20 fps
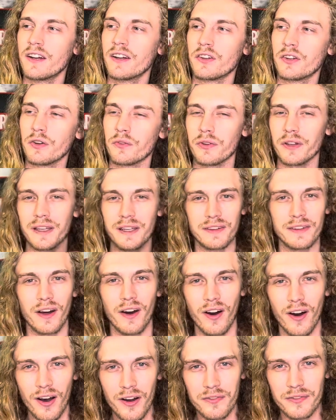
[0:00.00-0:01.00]
You know, if like in The
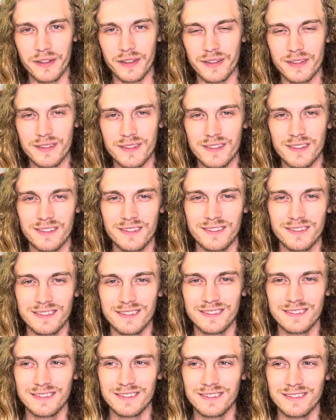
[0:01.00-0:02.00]
Office,
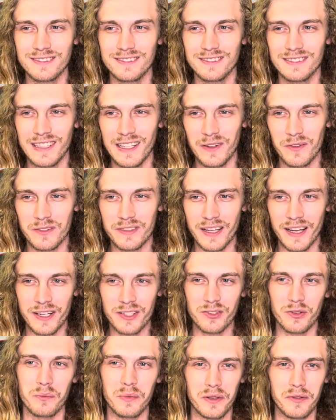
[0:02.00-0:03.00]
it was
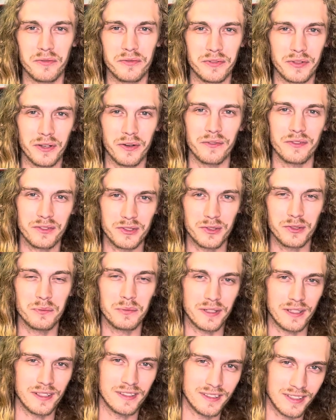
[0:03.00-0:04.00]
actually being filmed to
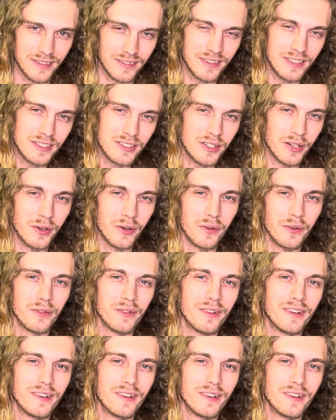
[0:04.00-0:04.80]
be a T V show.